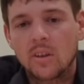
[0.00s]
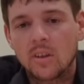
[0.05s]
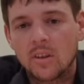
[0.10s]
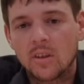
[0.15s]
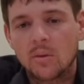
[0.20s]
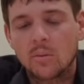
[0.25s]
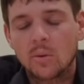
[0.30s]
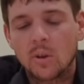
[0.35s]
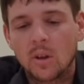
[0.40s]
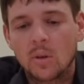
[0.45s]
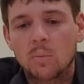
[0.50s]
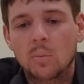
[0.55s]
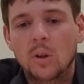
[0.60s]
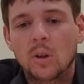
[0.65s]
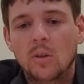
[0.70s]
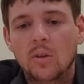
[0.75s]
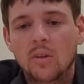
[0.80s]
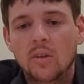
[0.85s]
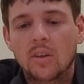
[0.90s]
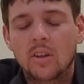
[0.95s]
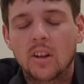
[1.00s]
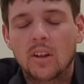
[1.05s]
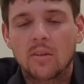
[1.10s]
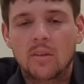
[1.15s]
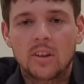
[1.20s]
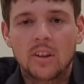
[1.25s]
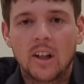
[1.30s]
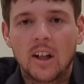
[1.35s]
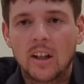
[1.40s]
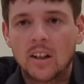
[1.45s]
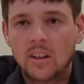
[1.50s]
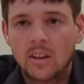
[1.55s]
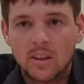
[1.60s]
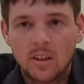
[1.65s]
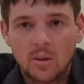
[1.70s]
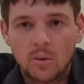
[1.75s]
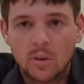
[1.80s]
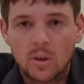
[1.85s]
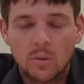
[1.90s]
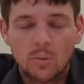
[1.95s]
is really built, definitely not going to
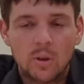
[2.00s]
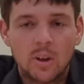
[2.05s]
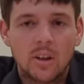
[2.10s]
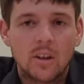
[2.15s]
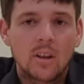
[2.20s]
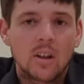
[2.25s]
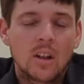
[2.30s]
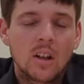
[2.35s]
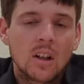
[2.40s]
go anywhere,